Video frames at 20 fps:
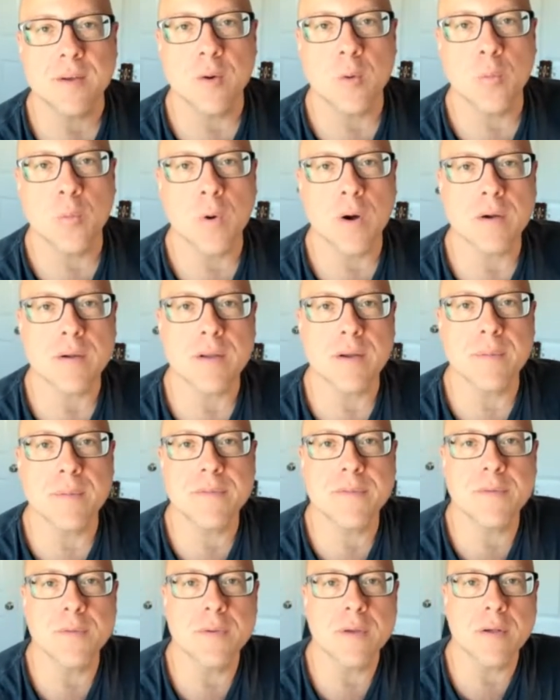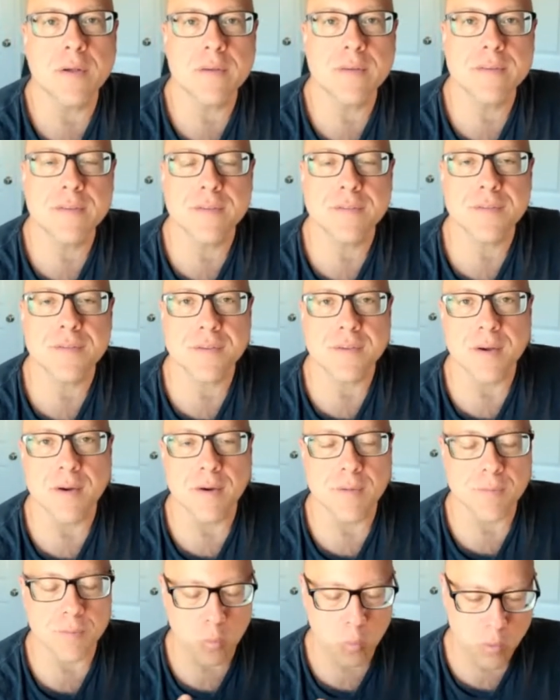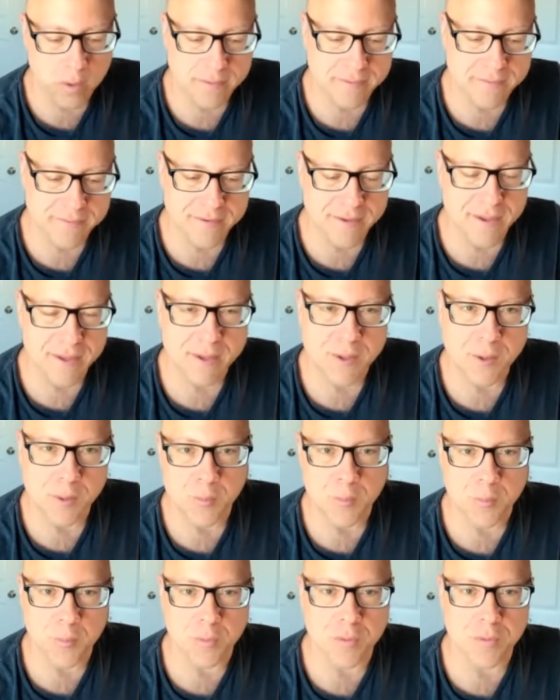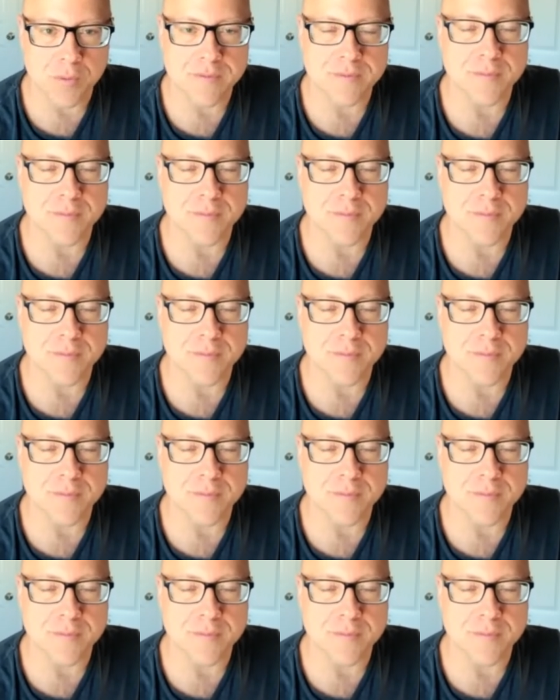Welcome to another edition of Wednesday Words of